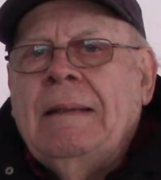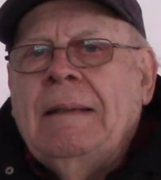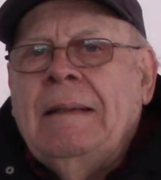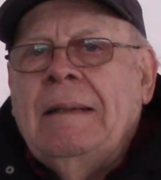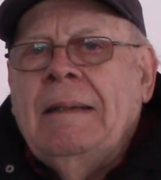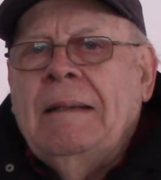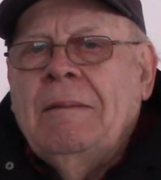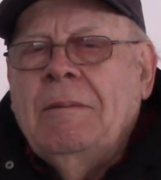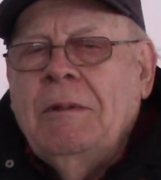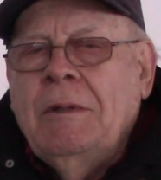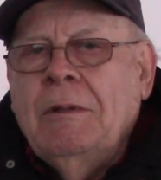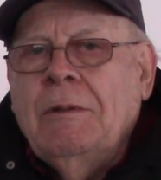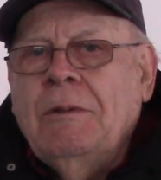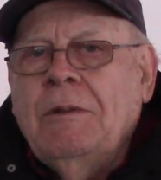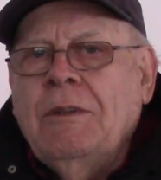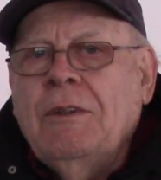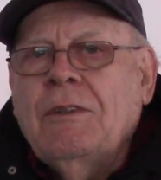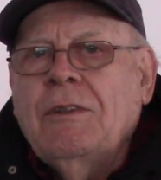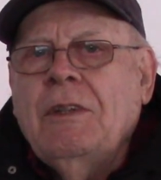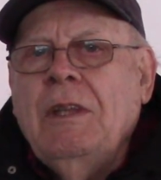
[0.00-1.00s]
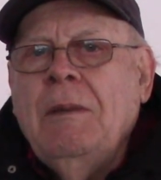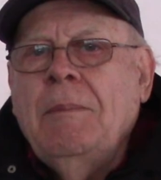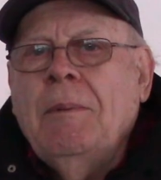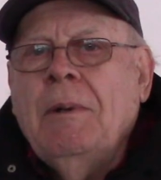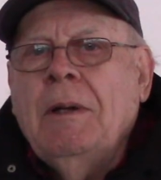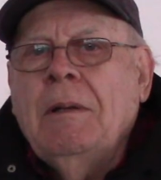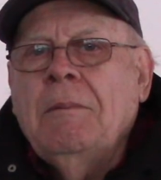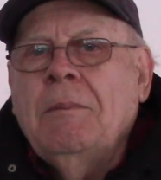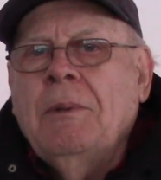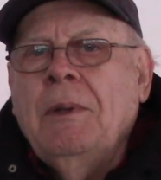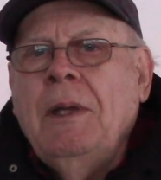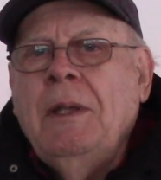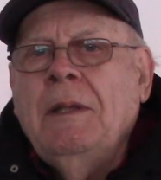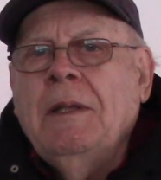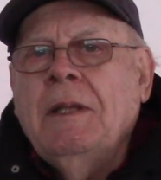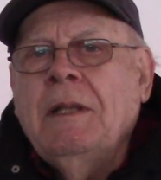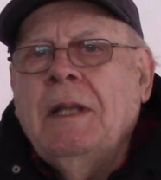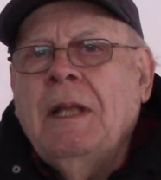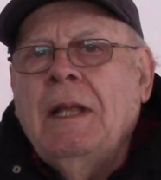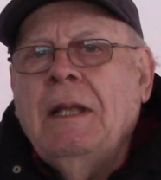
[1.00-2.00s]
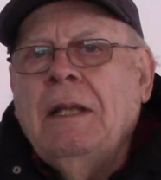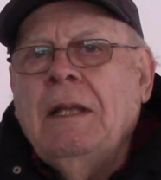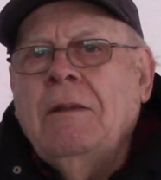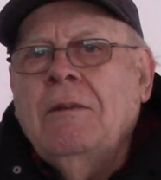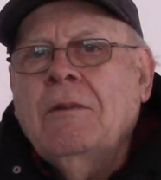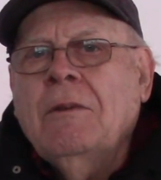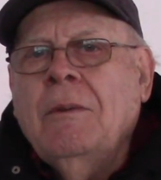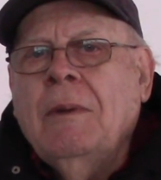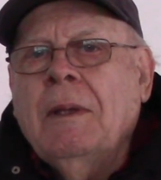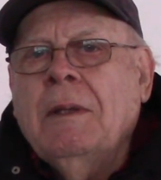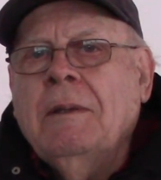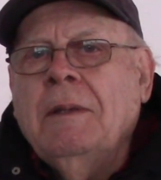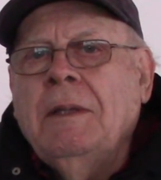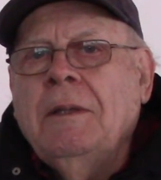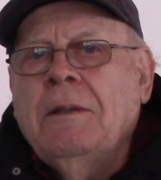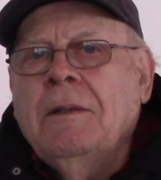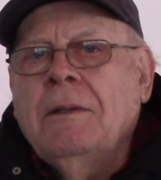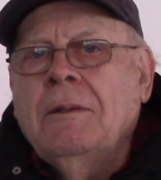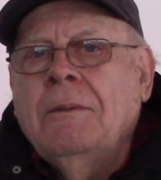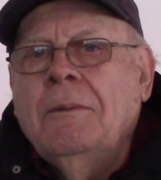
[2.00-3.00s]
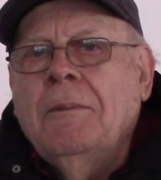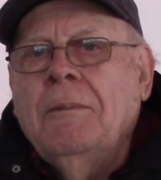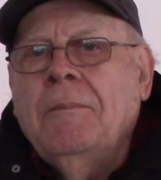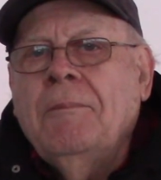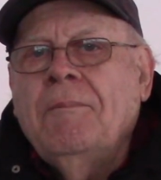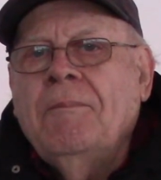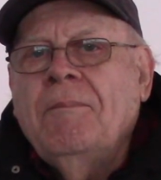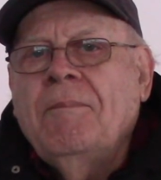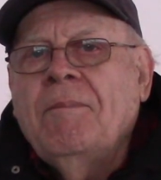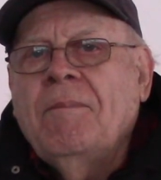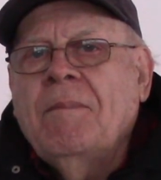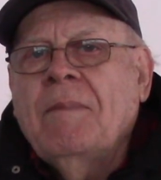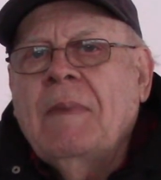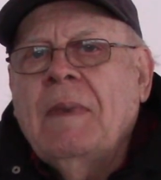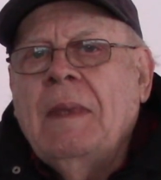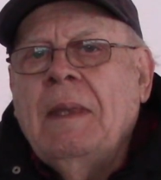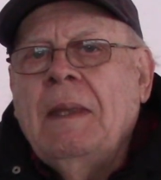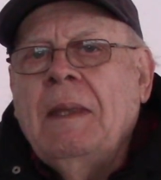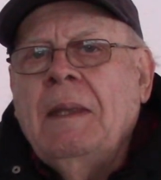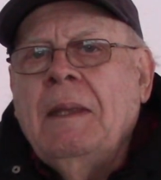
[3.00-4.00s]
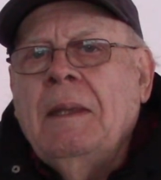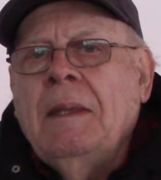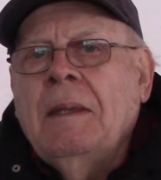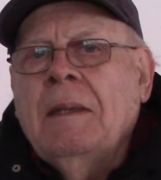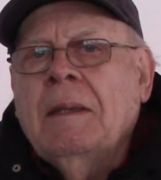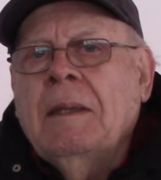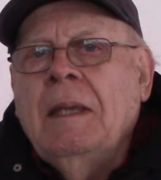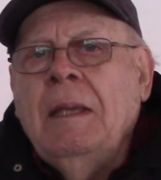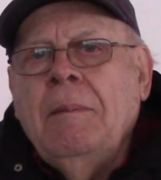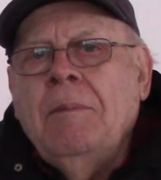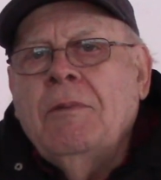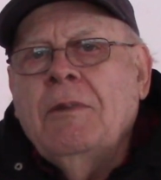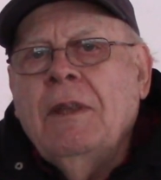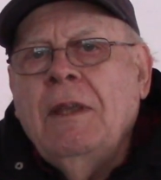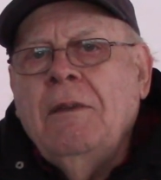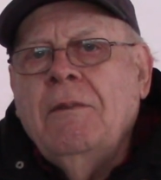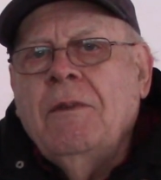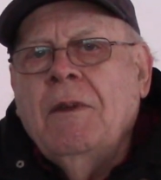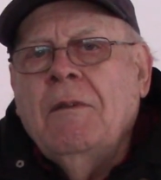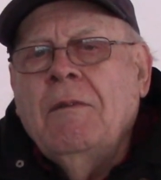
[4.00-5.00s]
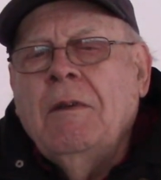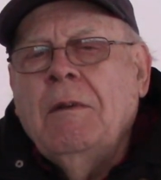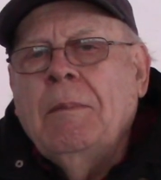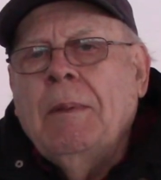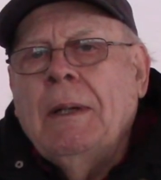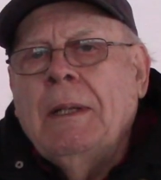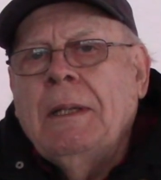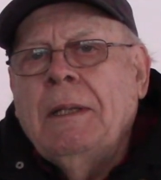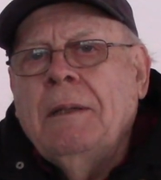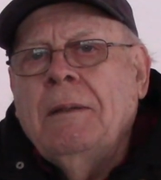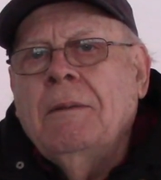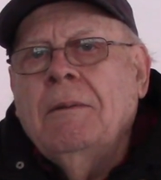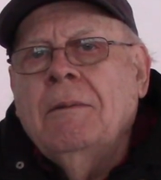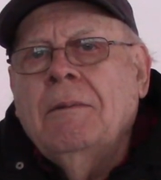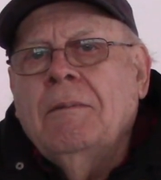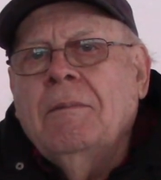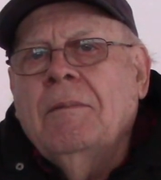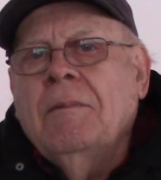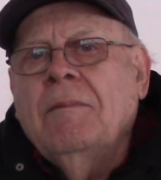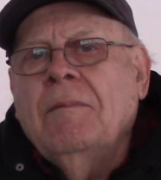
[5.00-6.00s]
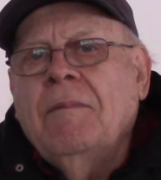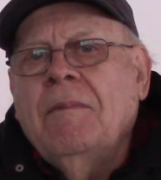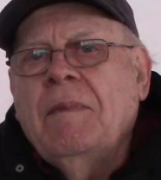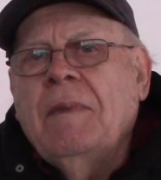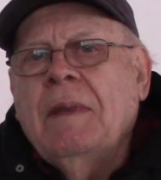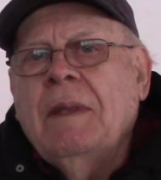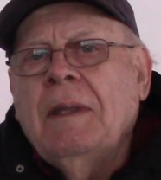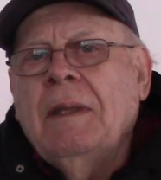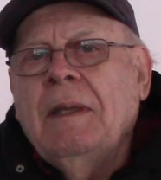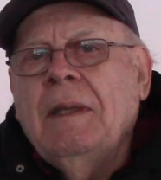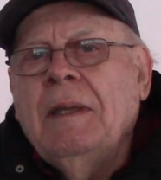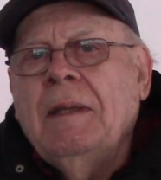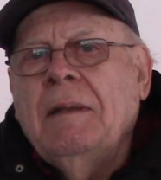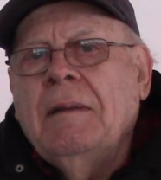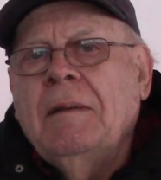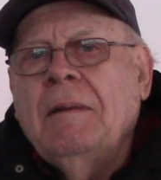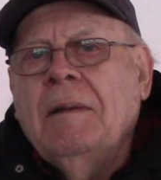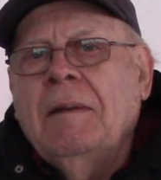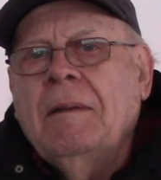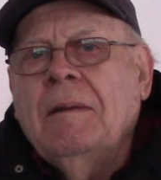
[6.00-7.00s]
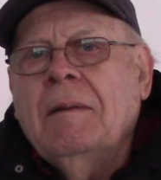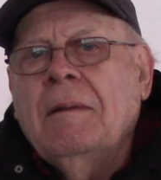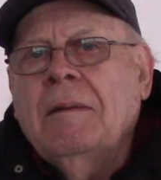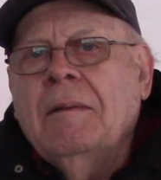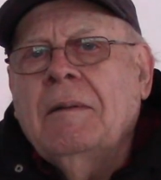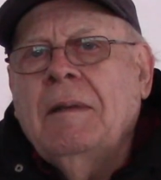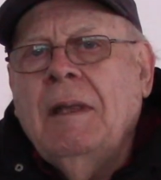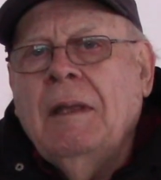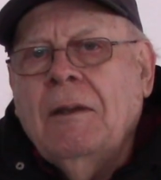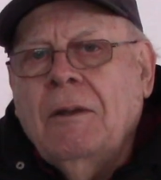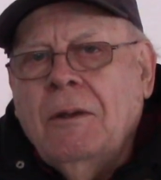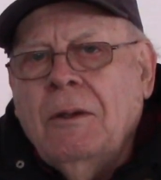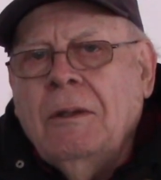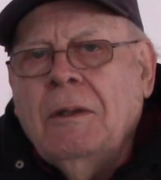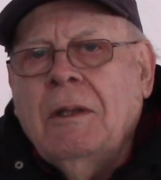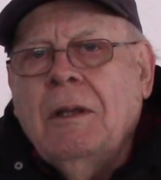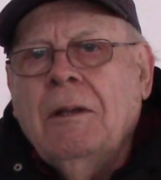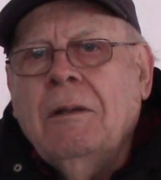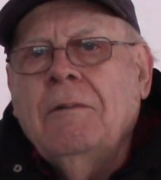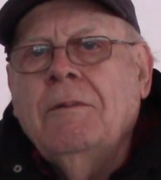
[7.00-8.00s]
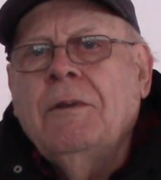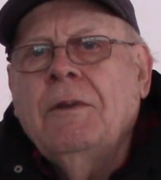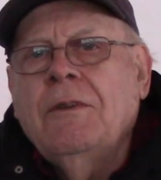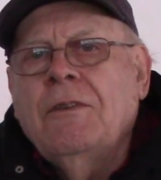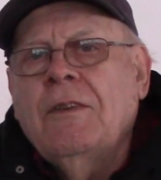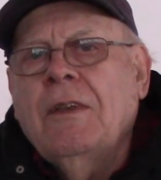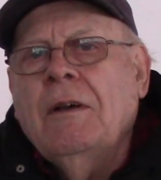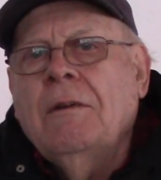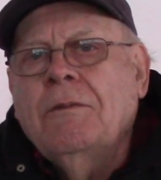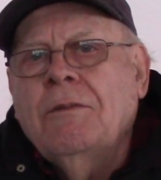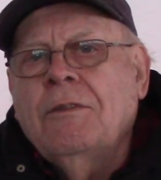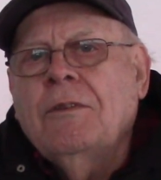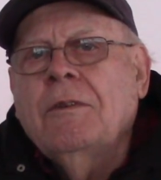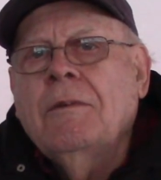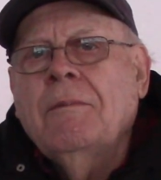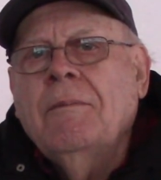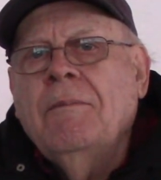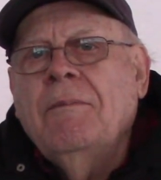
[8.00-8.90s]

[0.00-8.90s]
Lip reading: And we'll just keep on praying that that ends quickly too. Keep safe, everybody. And take good care of yourselves.